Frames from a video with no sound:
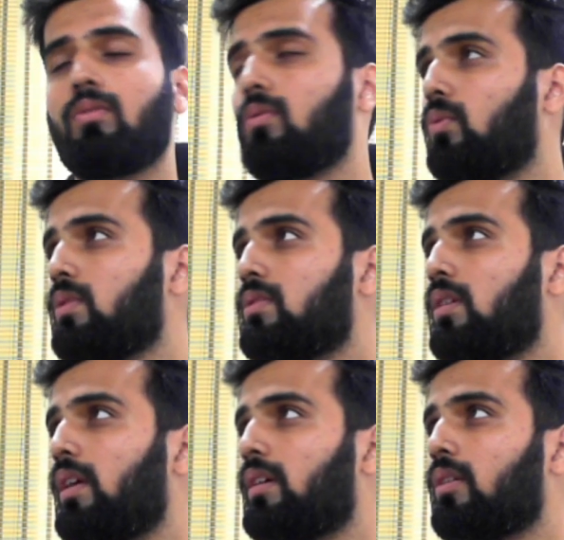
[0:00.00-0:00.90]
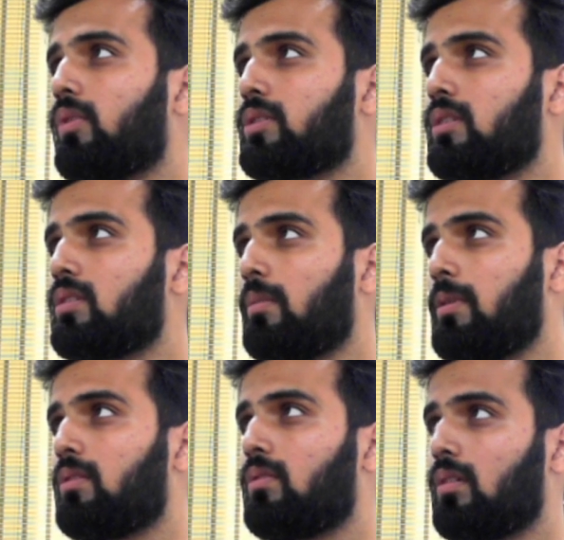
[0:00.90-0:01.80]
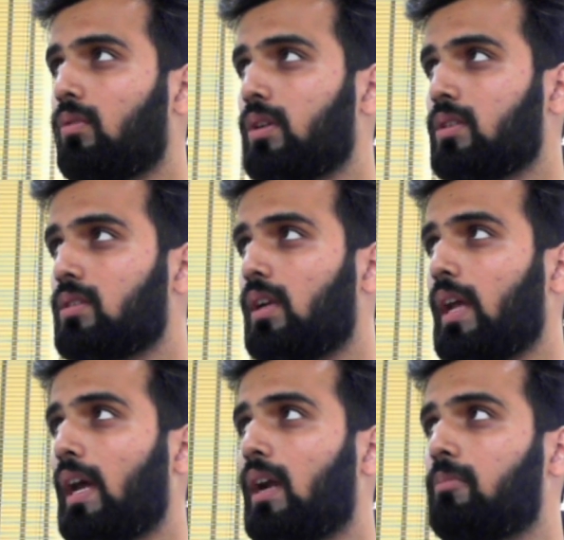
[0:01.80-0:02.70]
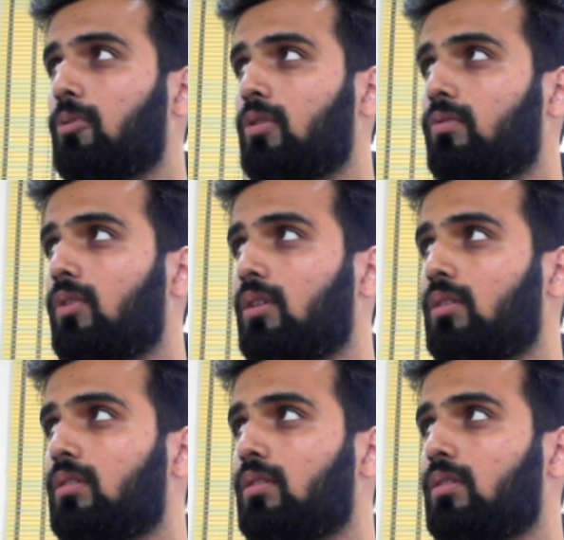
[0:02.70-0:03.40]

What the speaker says: Those related questions, I think the questions that I had put for.